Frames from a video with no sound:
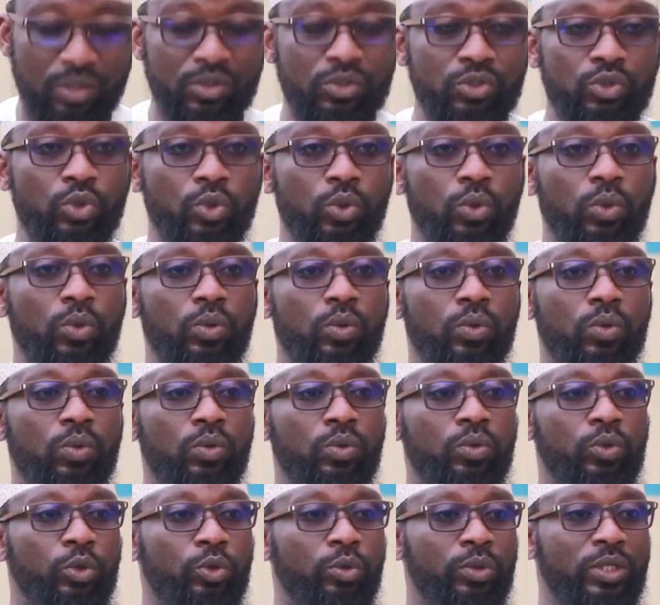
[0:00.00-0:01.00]
So
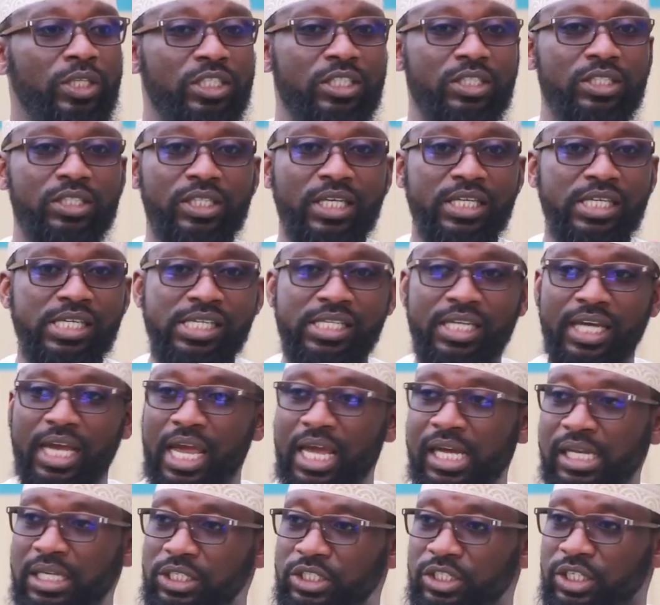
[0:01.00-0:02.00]
you won't see the
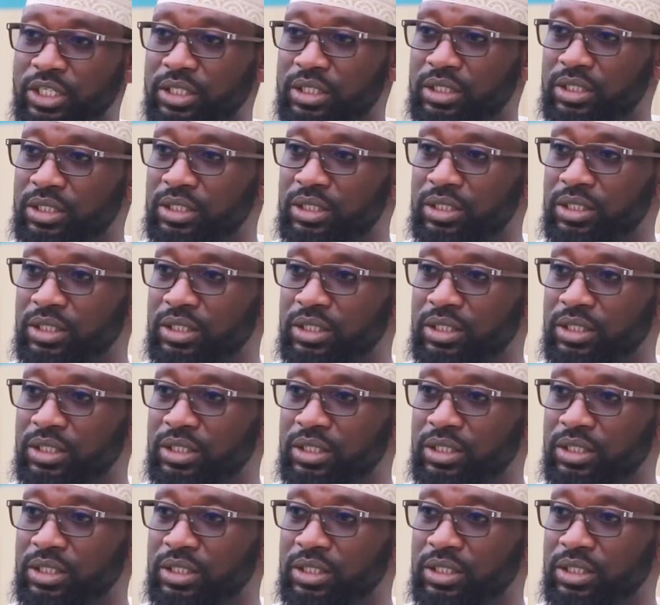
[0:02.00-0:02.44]
angel